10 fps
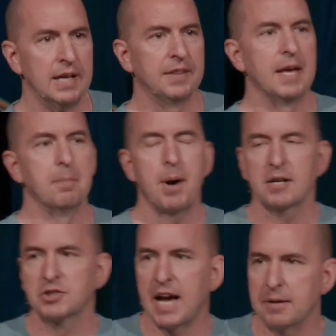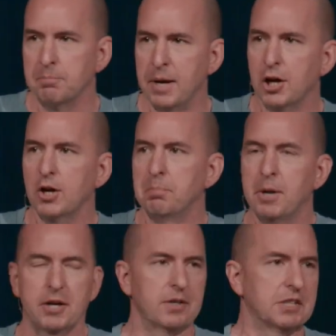The empire's gotten bigger and
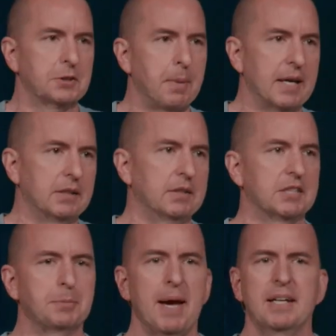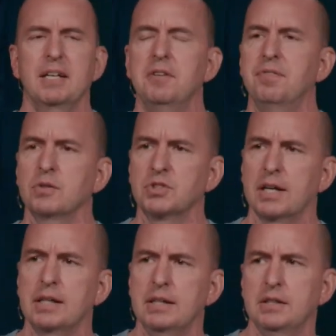bigger and expanded and expanded. He feels
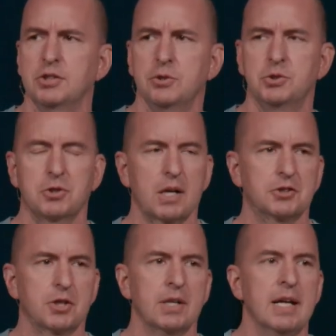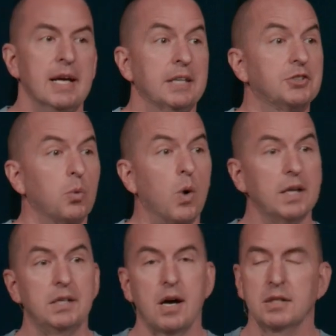like he needs a new structure. And so, what
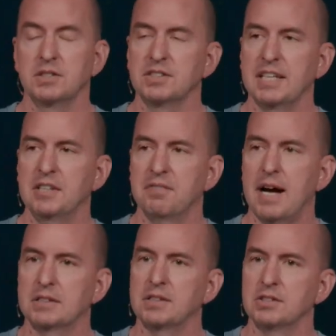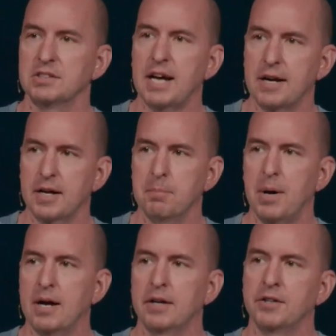he does is he divides his entire
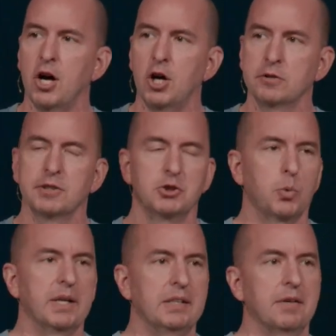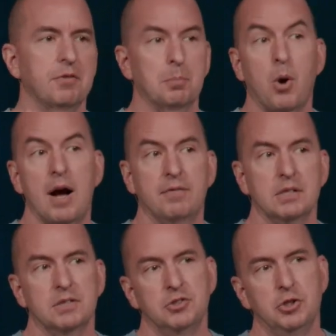empire into 120 different
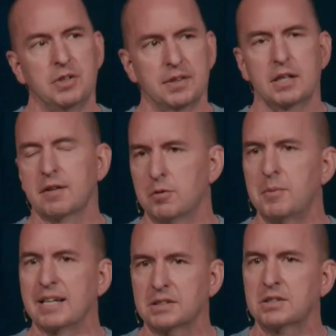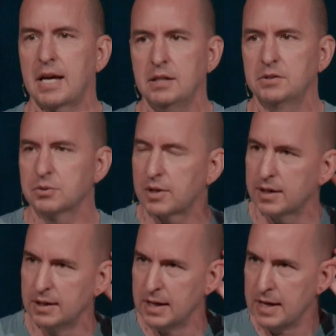provinces. You could think of them like states, okay?